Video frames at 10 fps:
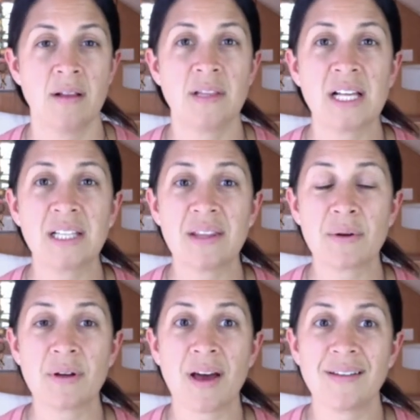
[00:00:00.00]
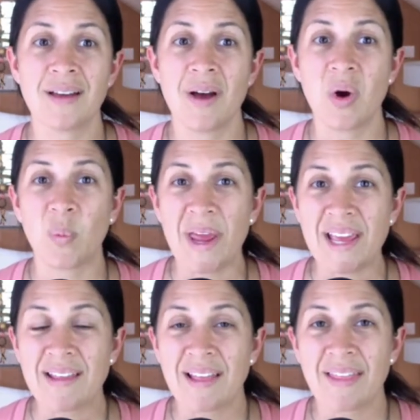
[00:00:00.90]
Luckily, they're not
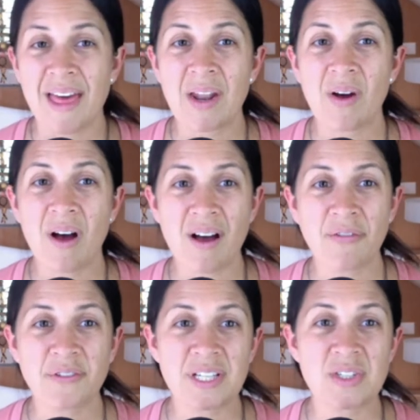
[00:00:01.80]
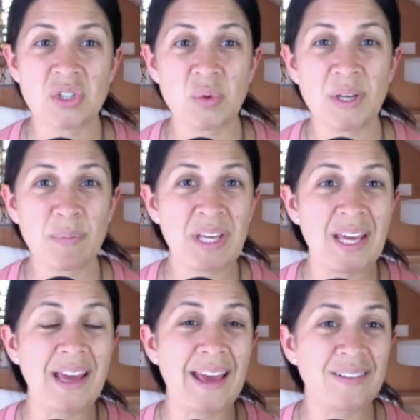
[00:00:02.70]
awake that often to be
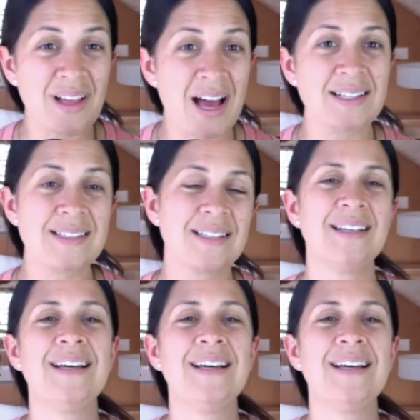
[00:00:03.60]
peeing a lot.